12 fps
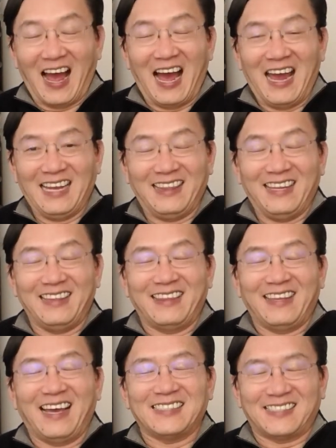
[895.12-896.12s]
I
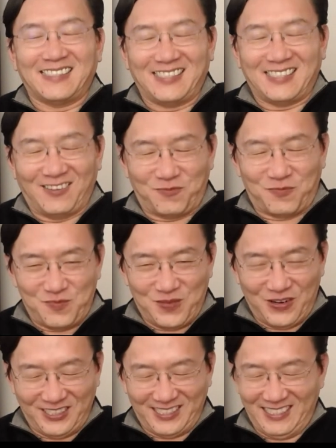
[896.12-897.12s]
detest
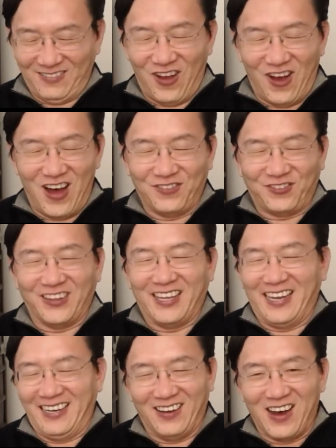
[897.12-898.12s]
self-promotion. I'm awful at
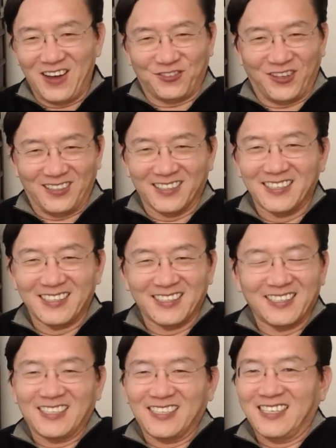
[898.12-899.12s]
it. Awful.
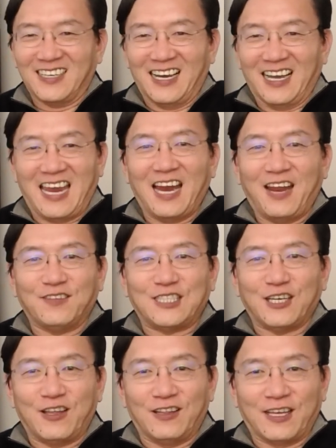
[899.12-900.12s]
I can't even
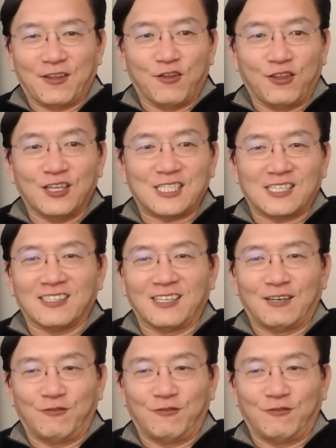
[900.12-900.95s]
tell you, like this little